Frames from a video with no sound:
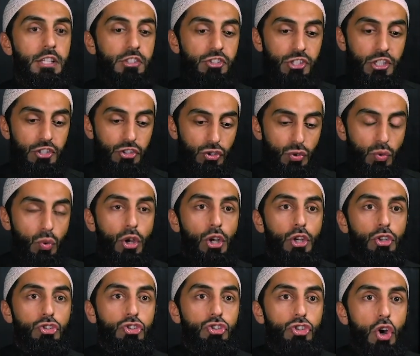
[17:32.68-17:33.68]
is just to
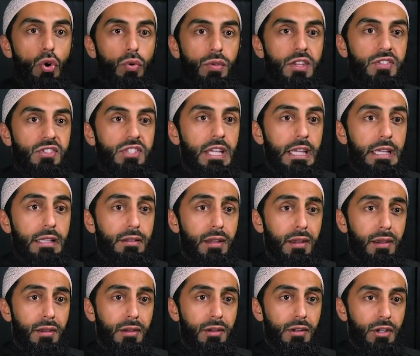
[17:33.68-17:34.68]
sow the seed
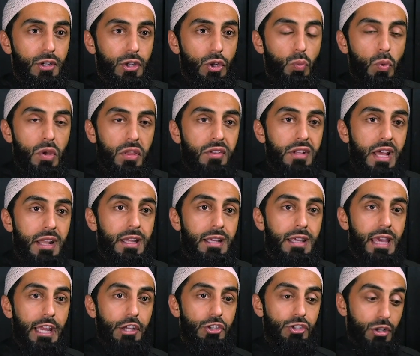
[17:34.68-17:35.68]
with
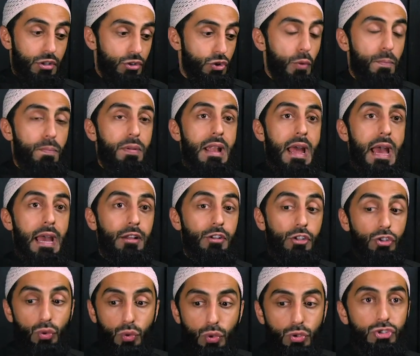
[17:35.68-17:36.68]
dedication, to
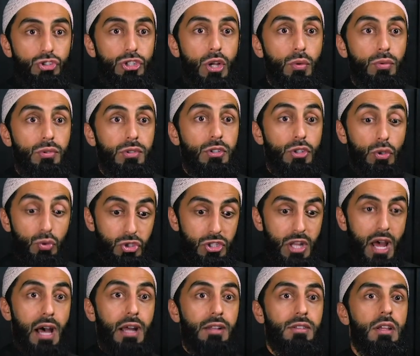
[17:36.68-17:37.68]
plan, to consult, to
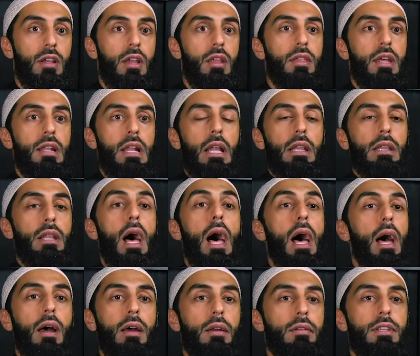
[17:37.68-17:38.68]
start. Then Allah
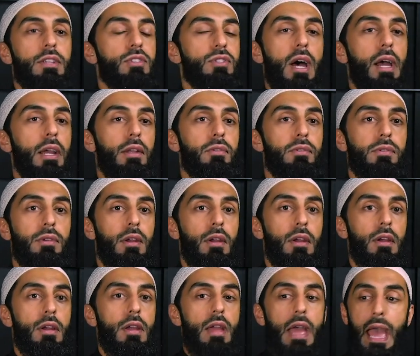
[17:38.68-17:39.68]
decides
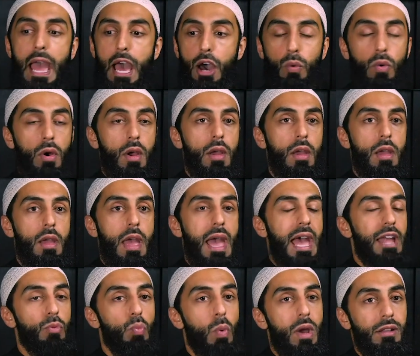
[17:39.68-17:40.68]
how
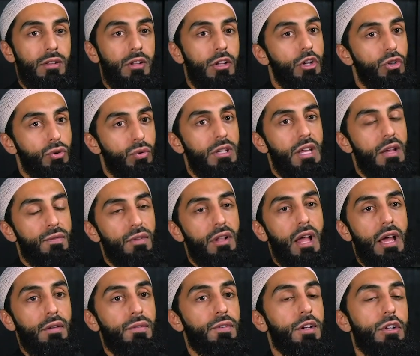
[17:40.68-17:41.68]
and when to give
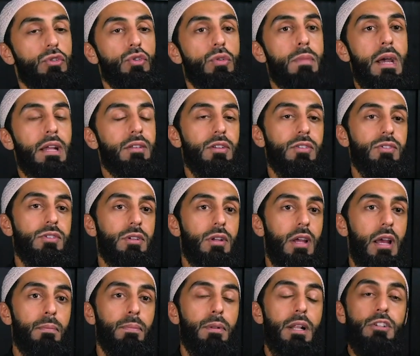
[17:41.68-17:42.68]
life to matters
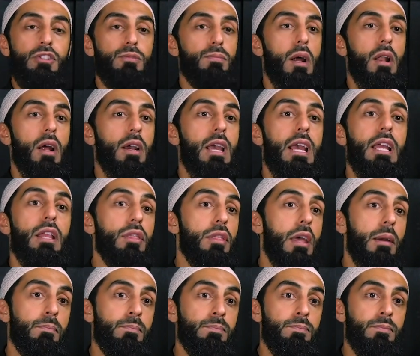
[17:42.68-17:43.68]
and place barakah in them.